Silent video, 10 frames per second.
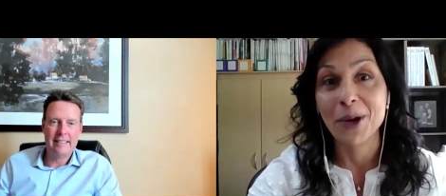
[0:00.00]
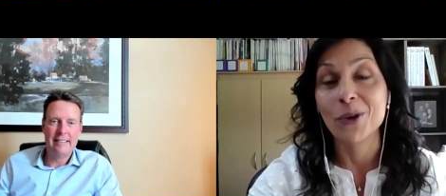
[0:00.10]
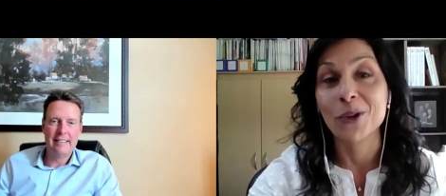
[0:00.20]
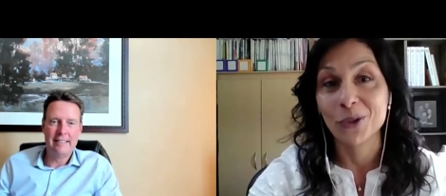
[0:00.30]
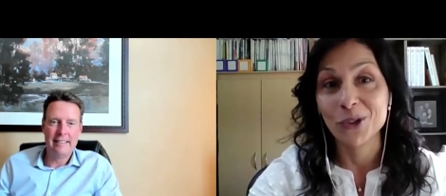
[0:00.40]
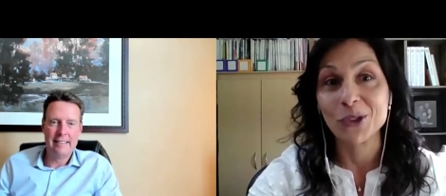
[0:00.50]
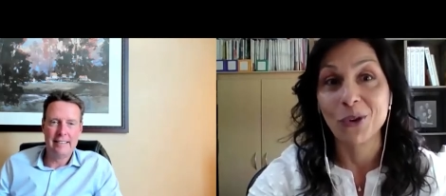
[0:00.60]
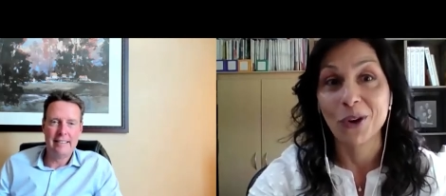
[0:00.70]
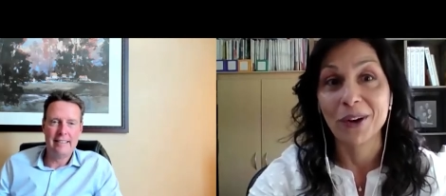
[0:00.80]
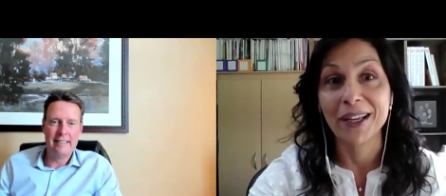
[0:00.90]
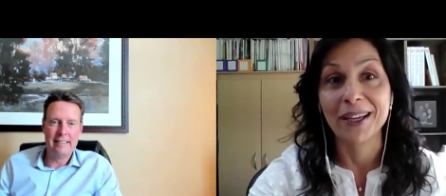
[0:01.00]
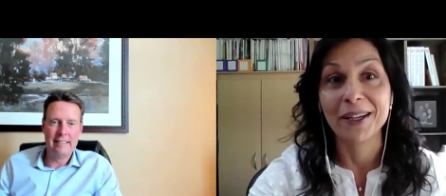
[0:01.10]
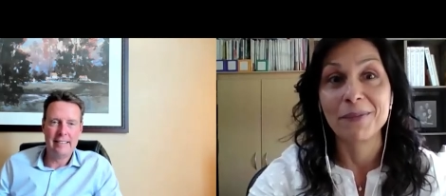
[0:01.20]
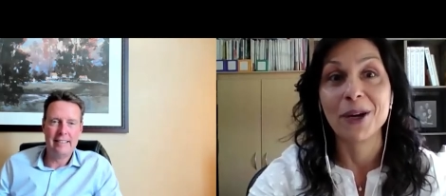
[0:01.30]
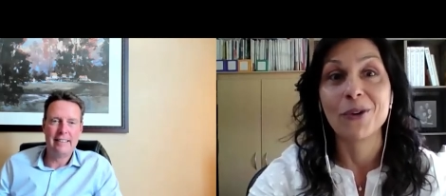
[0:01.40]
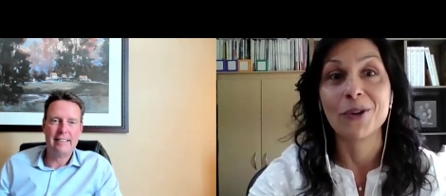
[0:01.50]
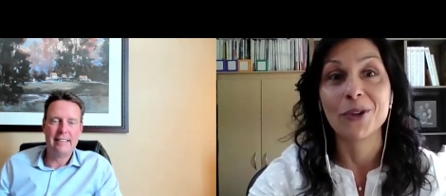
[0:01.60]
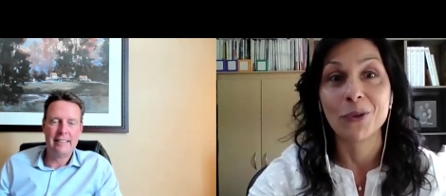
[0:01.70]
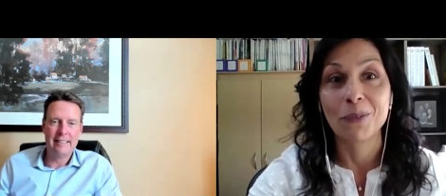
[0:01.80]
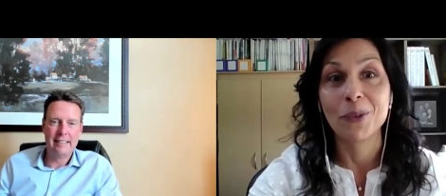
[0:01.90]
Speaker 1: about your story and
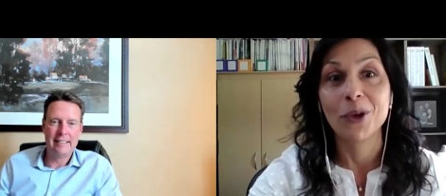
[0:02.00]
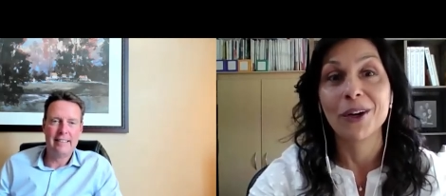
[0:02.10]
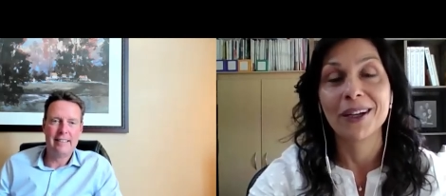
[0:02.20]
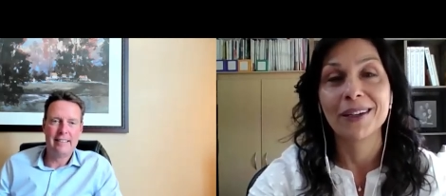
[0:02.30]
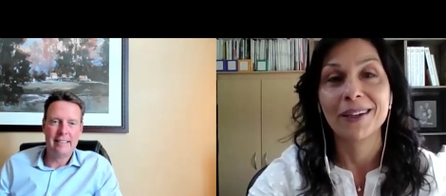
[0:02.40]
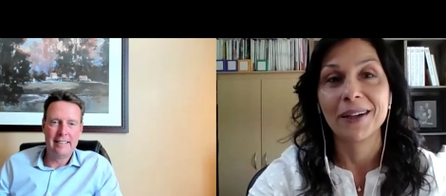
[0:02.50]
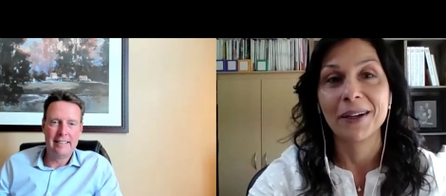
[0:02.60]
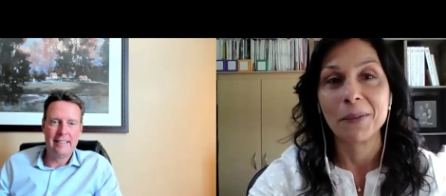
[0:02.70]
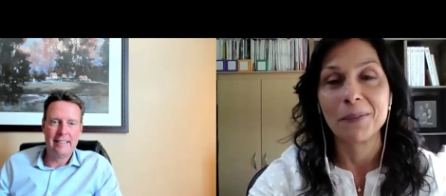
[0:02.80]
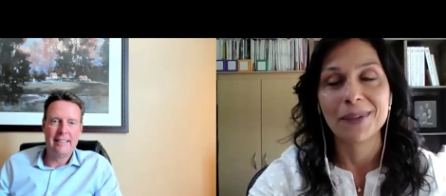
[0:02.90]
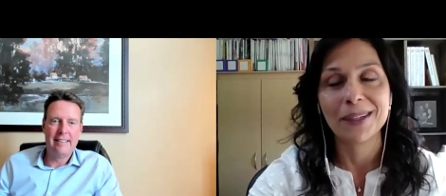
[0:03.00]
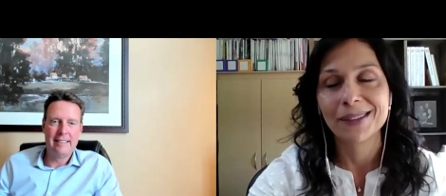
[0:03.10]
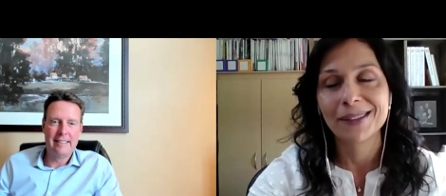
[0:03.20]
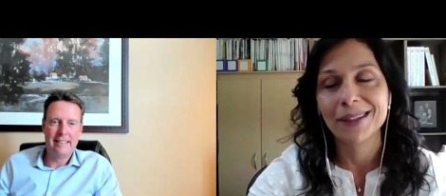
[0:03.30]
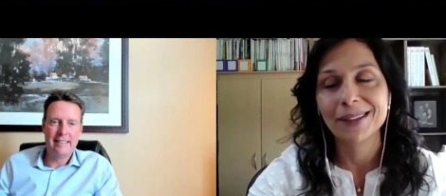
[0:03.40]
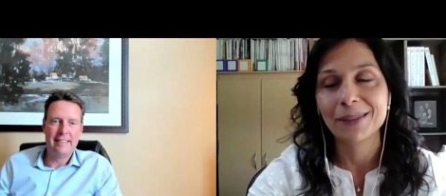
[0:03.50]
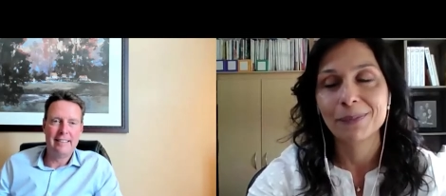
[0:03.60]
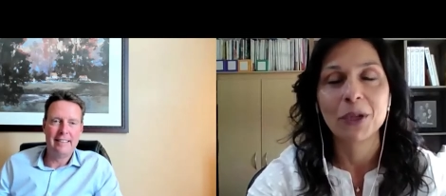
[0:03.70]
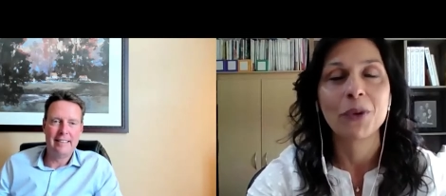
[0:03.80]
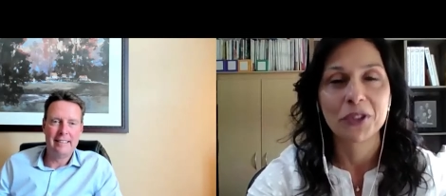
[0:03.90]
about your book. Um, it's,
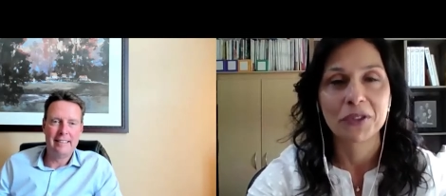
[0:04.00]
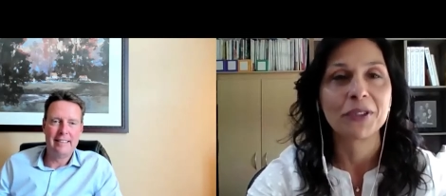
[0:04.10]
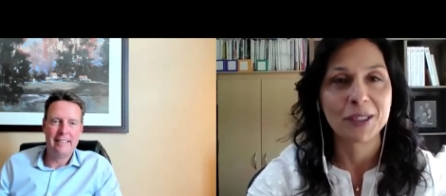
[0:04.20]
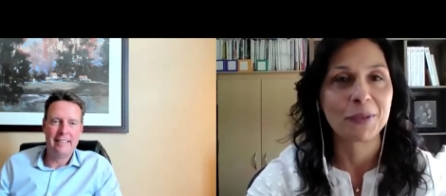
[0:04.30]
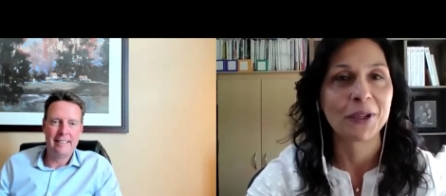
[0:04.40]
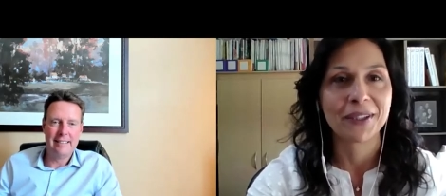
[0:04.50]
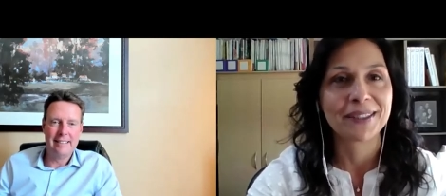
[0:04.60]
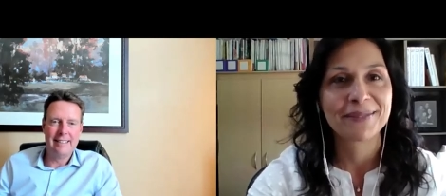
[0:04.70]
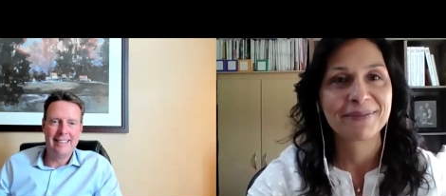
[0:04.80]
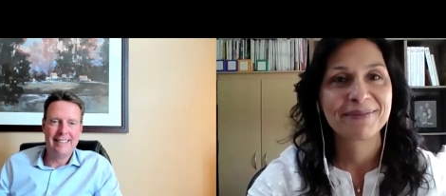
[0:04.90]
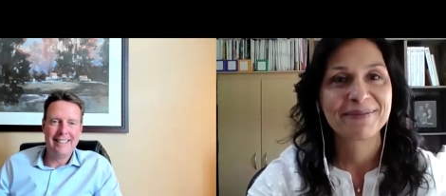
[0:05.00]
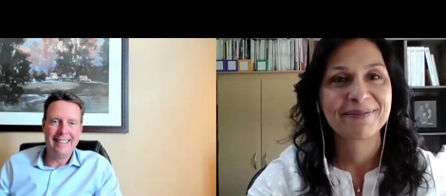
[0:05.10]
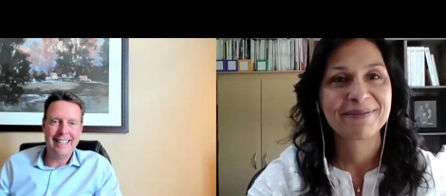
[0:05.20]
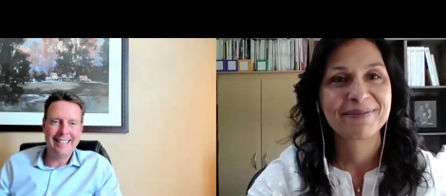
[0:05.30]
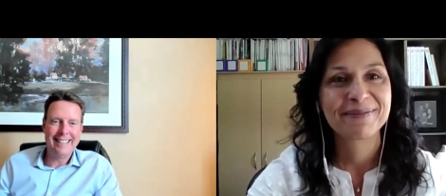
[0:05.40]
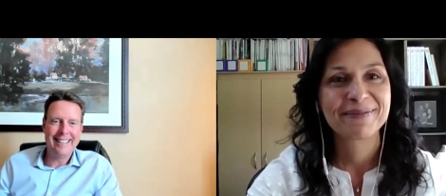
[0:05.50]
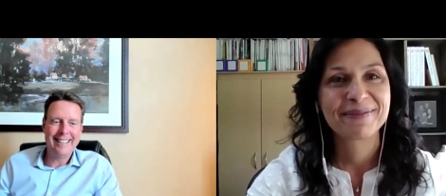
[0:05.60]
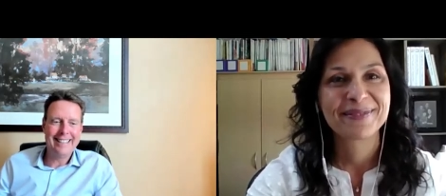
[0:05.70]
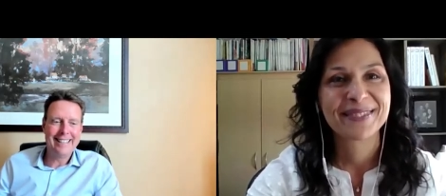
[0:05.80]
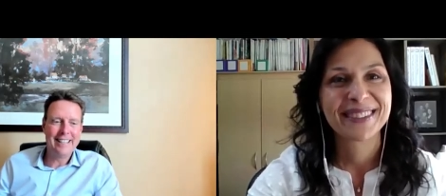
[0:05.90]
it's been a wonderful experience.
Speaker 2: Yeah,
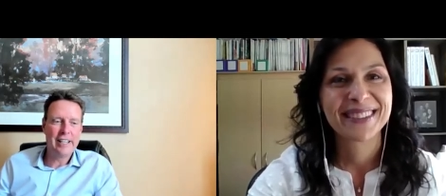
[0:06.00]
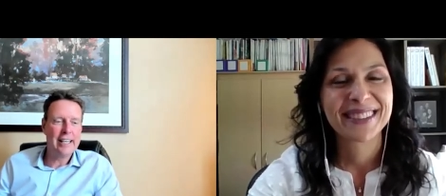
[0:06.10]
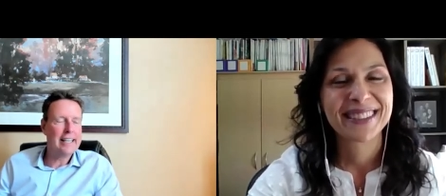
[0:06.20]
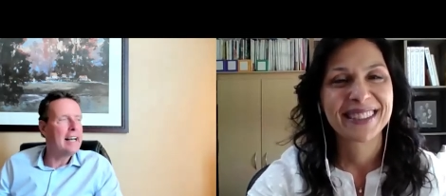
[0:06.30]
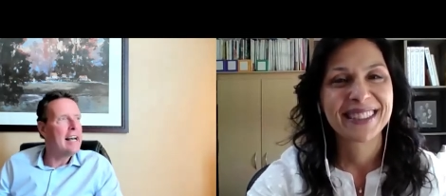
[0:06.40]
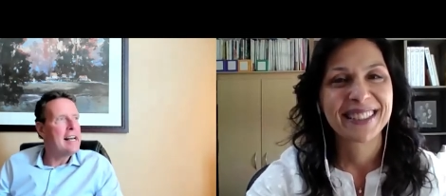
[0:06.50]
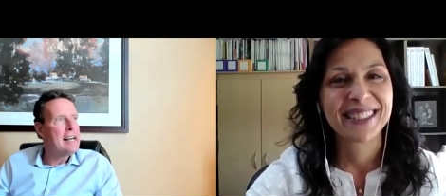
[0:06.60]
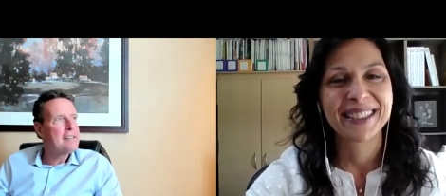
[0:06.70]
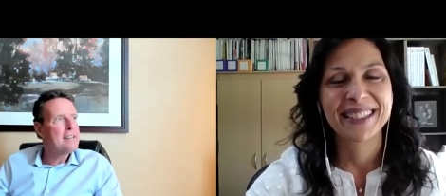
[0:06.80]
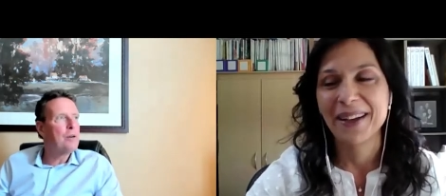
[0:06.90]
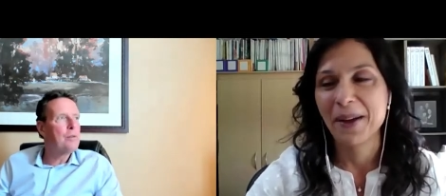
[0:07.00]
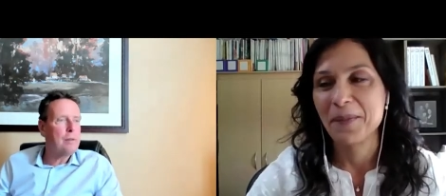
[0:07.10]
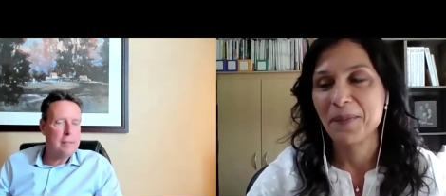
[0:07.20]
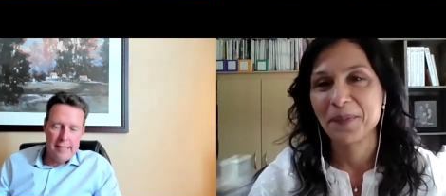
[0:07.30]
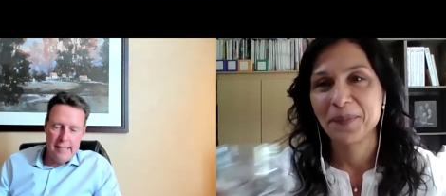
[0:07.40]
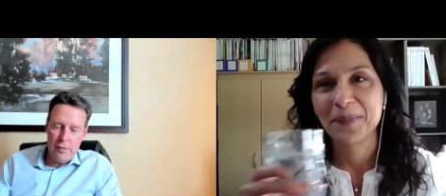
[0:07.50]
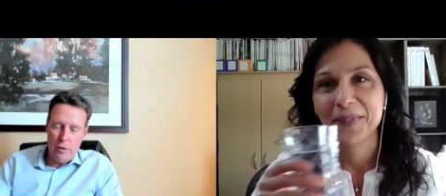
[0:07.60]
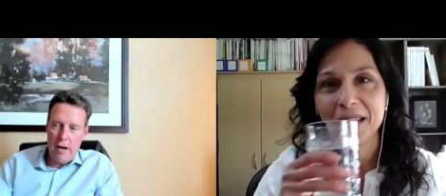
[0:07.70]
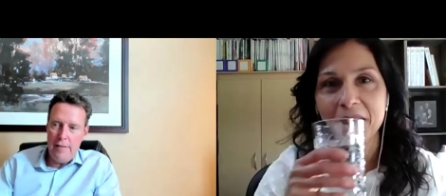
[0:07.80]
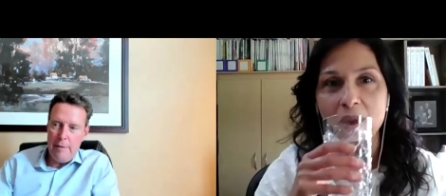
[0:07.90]
good, good. So since
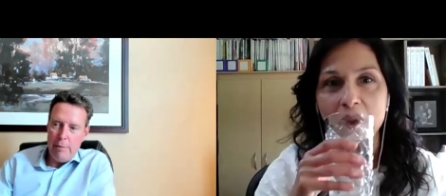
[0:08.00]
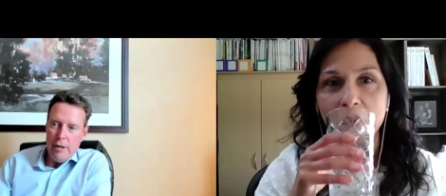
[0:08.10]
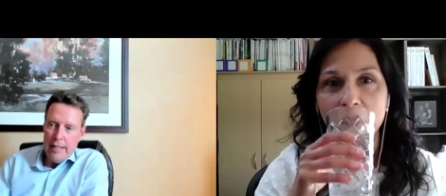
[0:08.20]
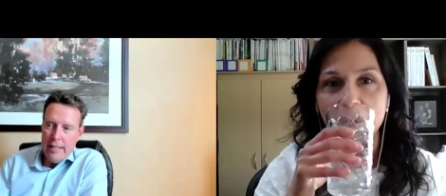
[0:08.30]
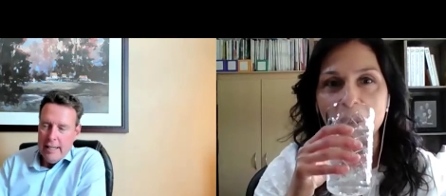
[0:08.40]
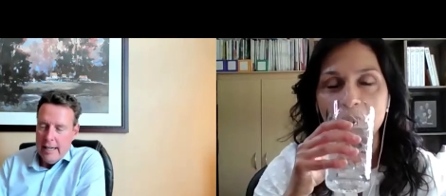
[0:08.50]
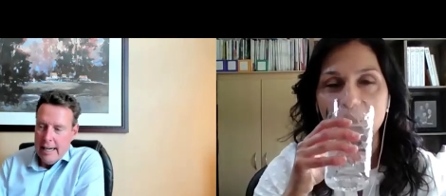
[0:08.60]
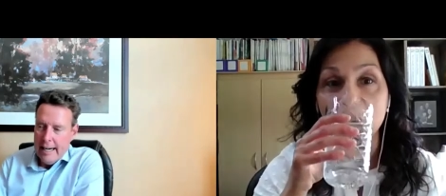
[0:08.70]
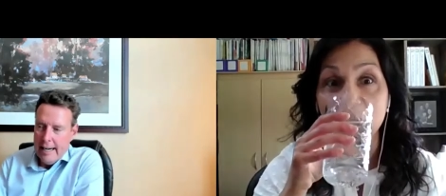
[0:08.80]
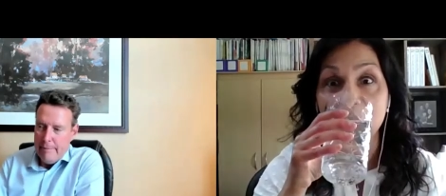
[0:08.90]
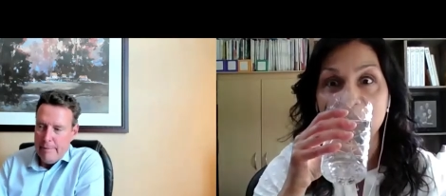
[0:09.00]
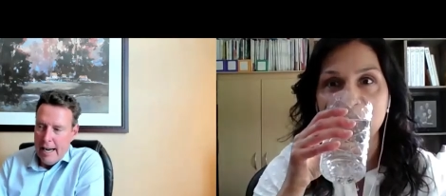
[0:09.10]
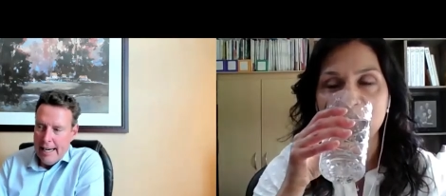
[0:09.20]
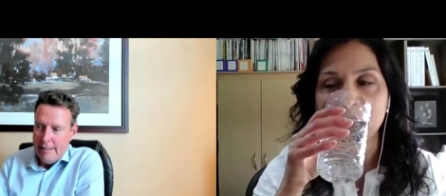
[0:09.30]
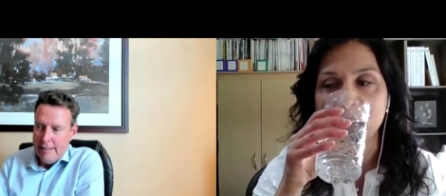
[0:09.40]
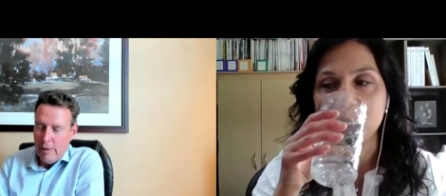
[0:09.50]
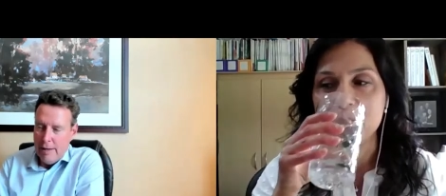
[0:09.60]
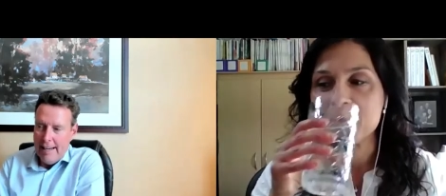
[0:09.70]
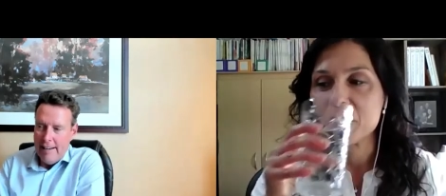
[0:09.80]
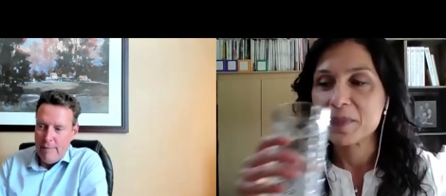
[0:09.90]
we're on the book, um, I mm-hmm. know
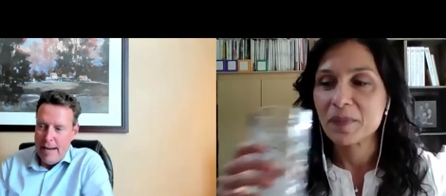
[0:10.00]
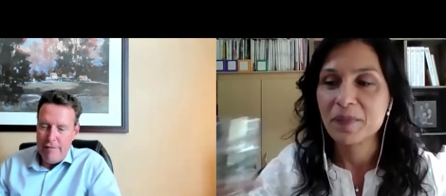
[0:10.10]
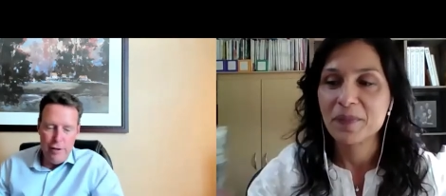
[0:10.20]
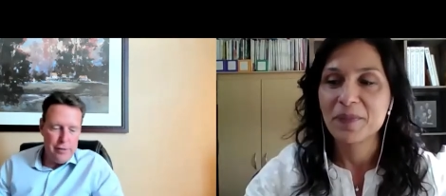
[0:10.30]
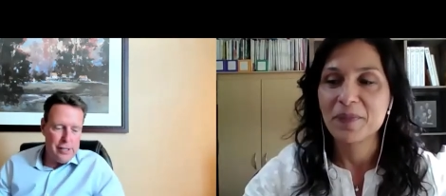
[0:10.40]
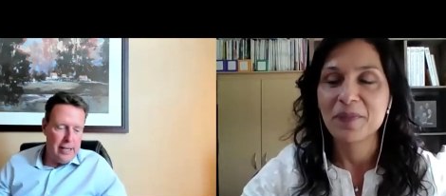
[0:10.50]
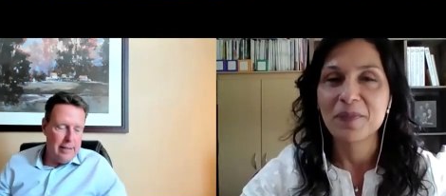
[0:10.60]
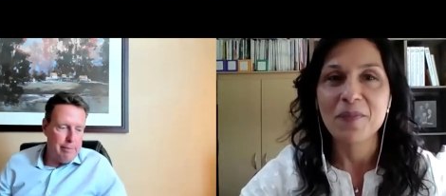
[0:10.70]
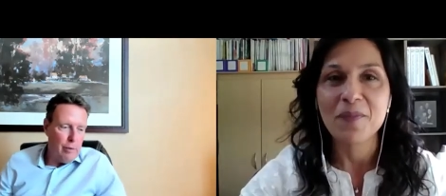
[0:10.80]
I have my views on it, but